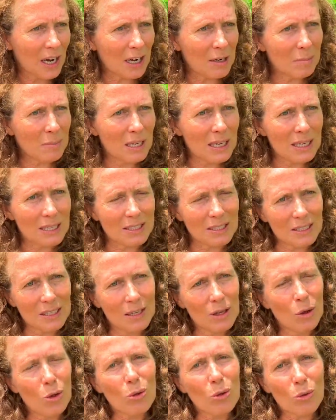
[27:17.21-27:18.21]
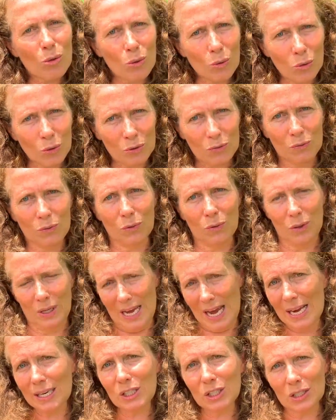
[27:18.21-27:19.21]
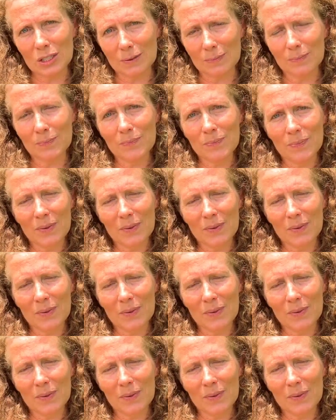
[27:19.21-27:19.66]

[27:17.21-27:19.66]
It means thoughtful action